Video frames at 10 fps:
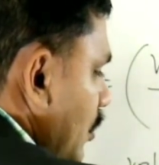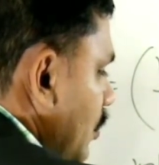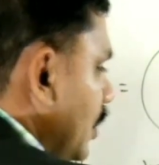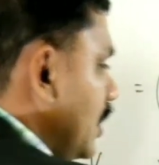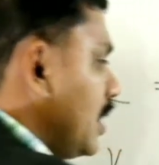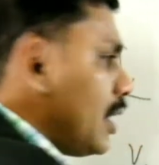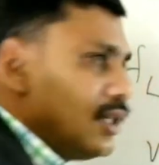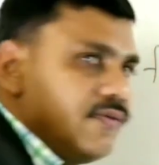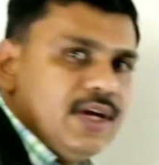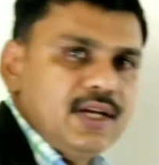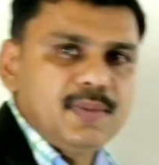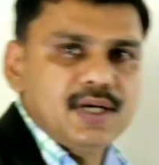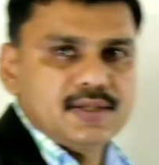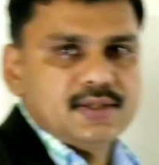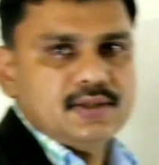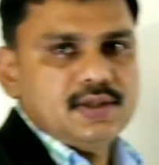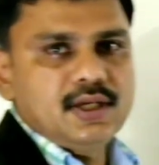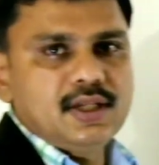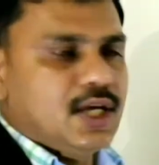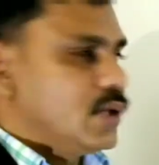So these are the variables
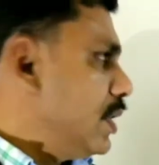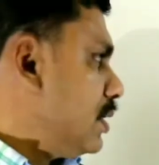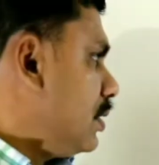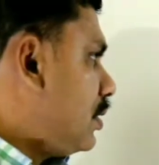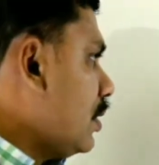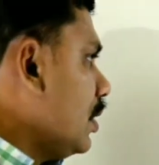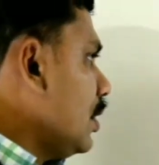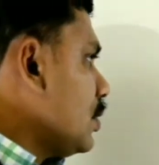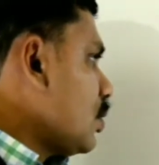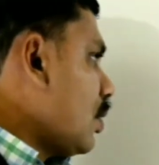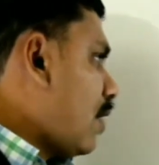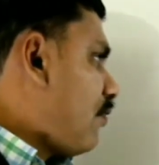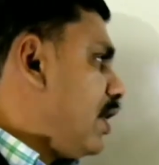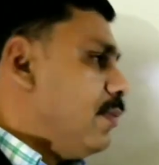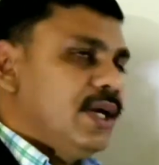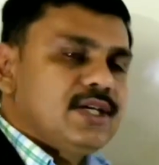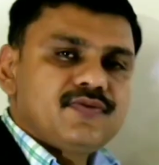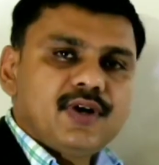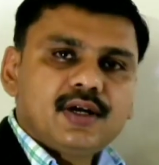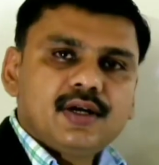in the equation. So FL
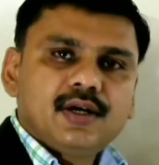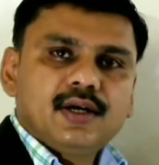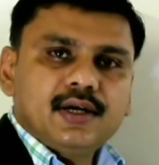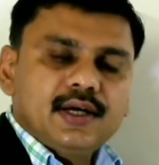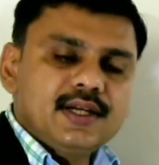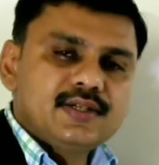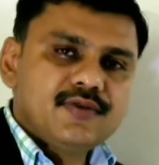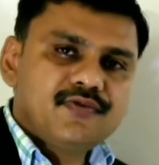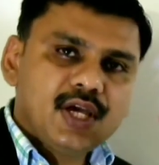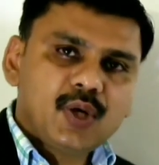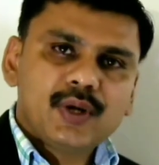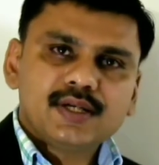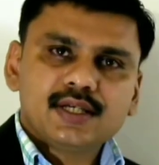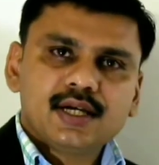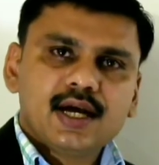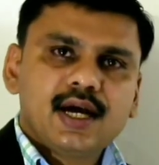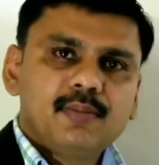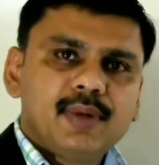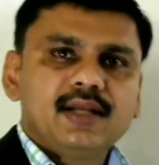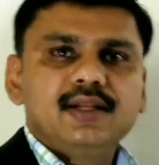means what? It is the frequency
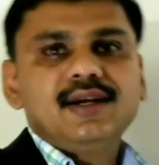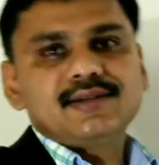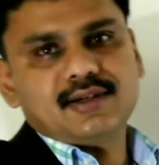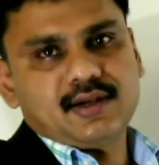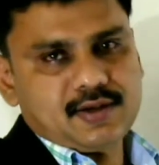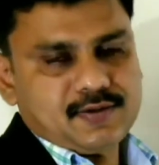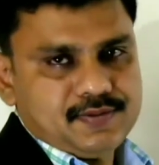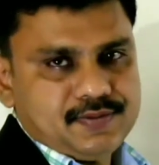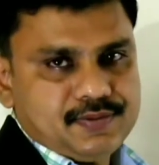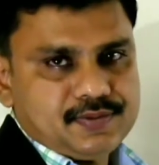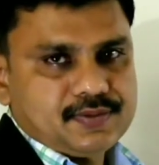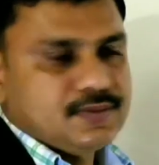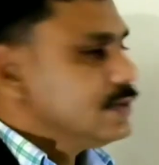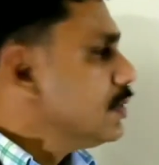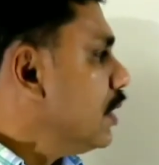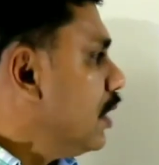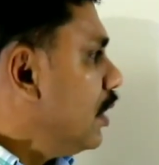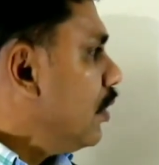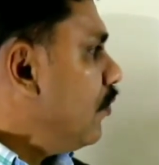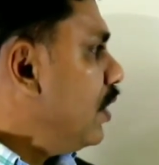heard by the listener.
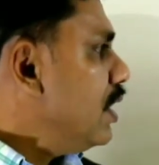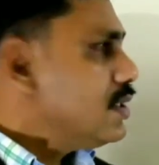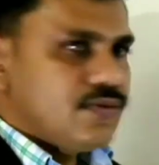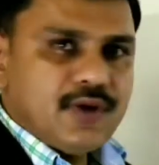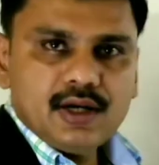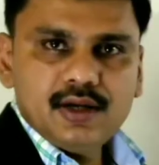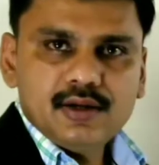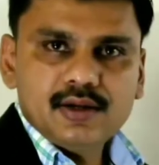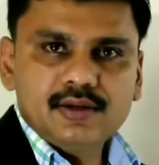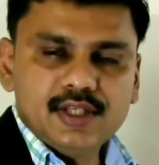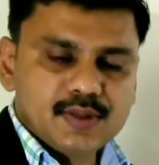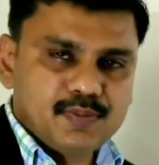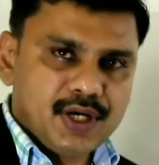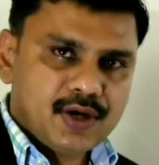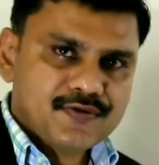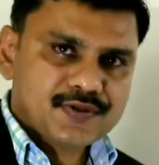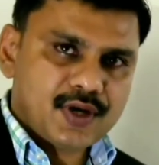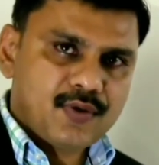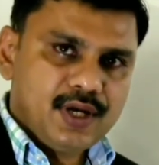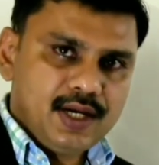V is what? The speed of
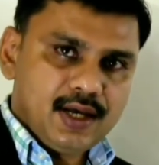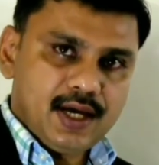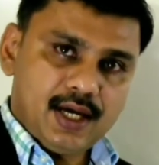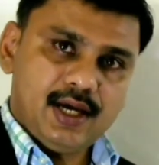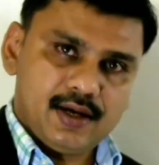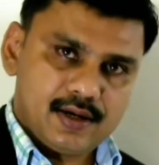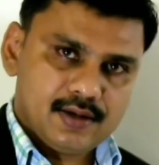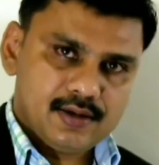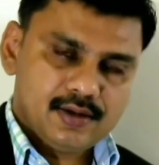sound in air.